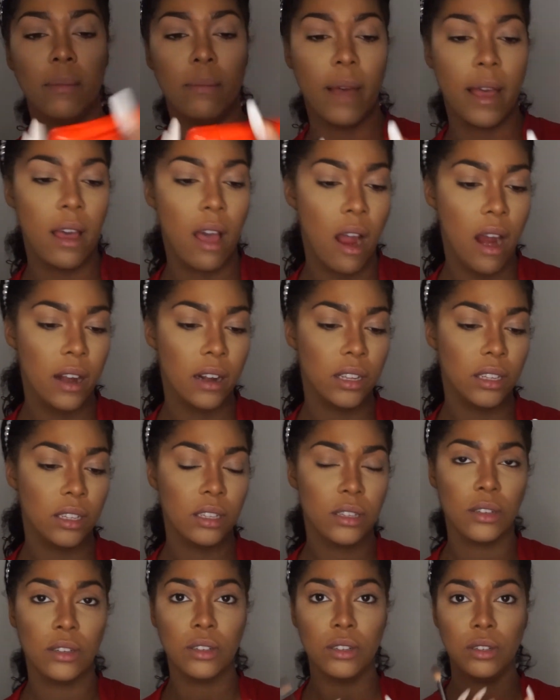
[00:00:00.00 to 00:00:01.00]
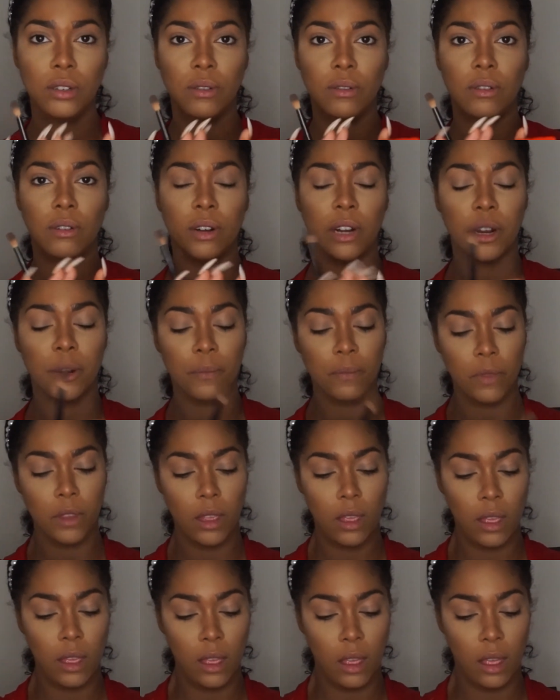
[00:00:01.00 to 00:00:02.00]
by Artist Couture,
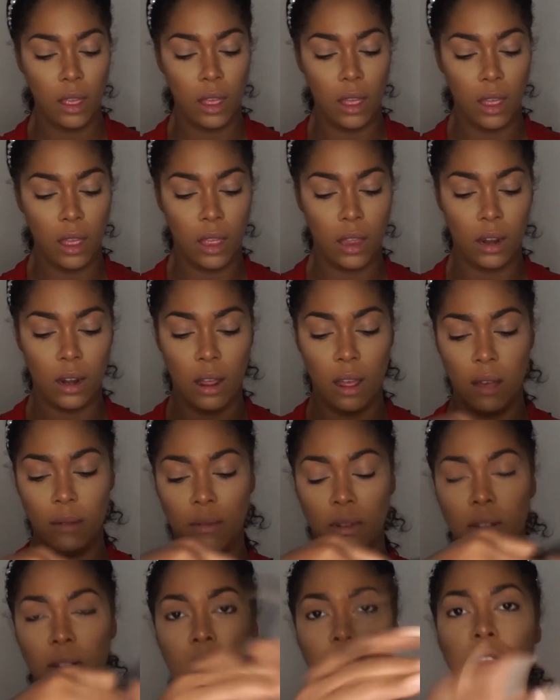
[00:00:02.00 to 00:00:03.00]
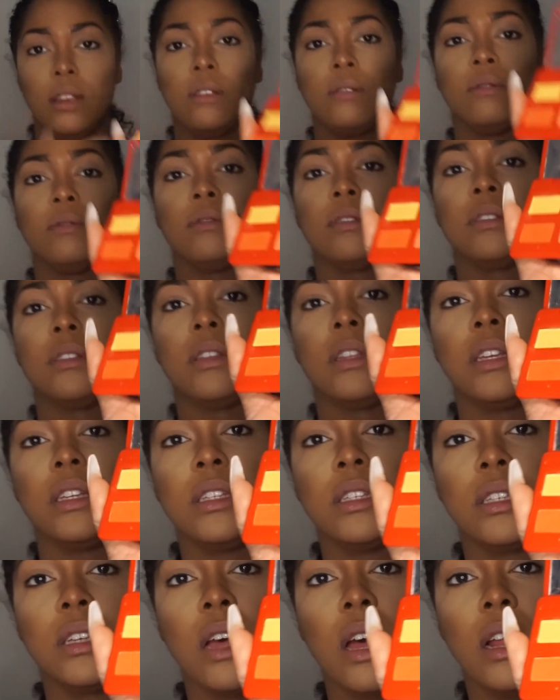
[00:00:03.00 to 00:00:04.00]
and I'm gonna use
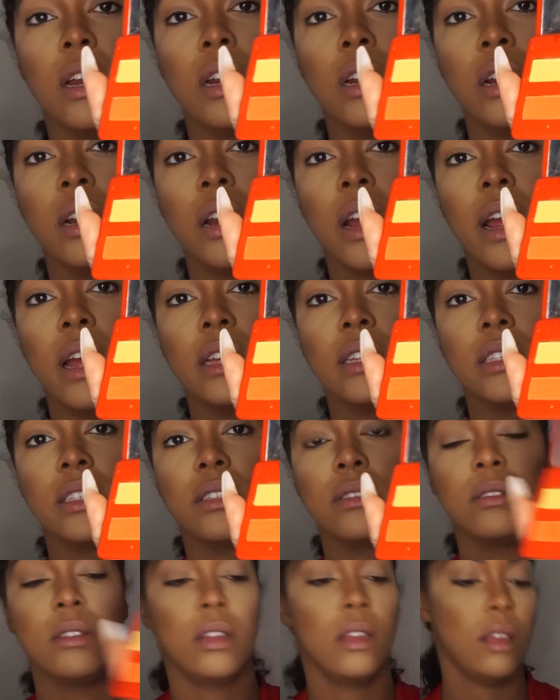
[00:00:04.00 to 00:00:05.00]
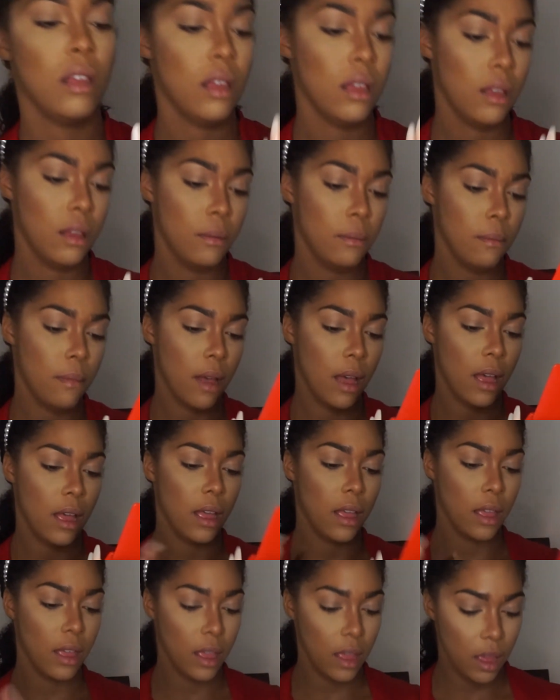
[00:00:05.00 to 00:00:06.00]
this color as
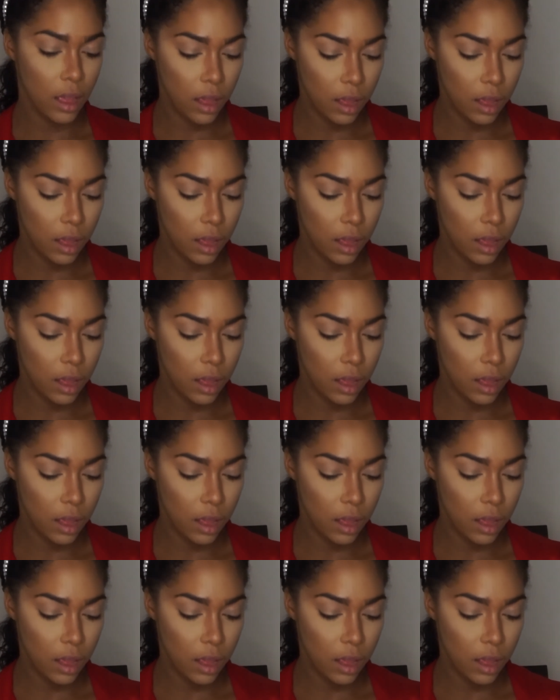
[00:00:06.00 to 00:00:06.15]
my